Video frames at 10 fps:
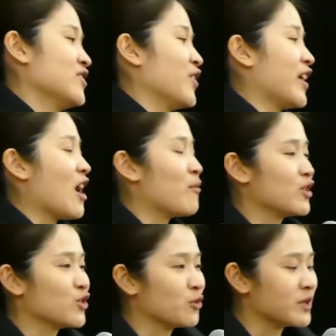So the
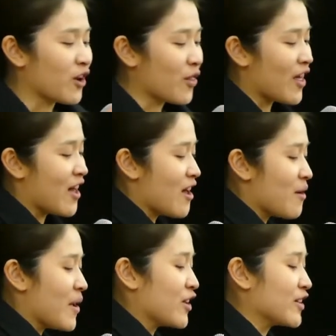camera zooms in on
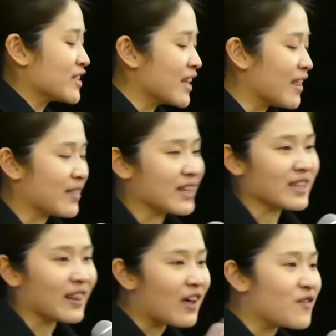them and you can see that these
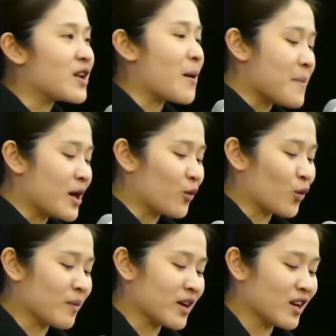11 men and
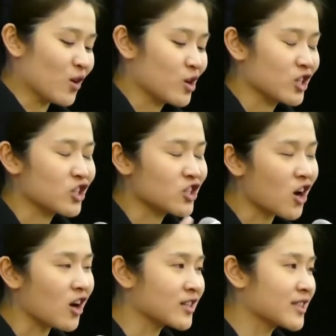women are
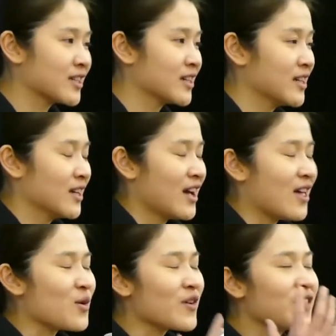shocked
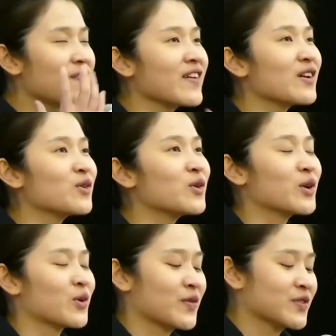and they're
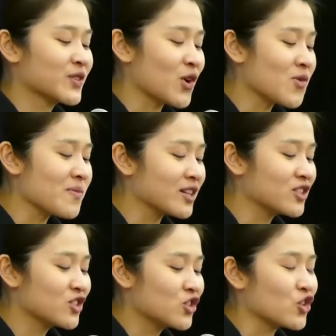filled with so
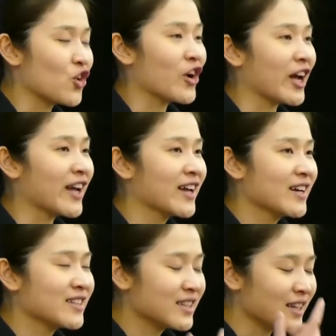much joy.
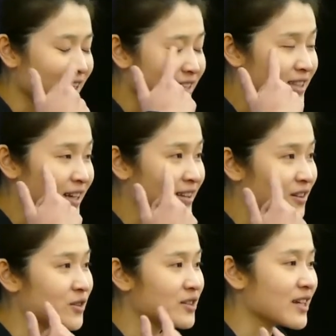Tears, like
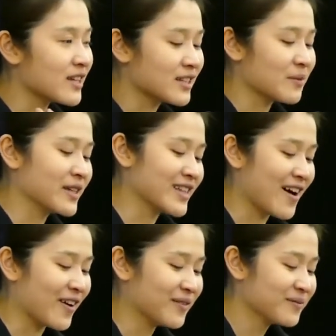little tears coming
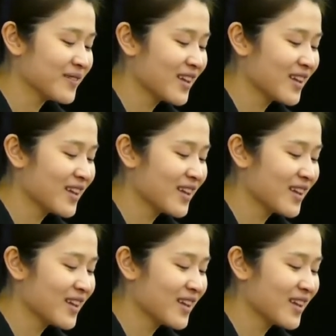down.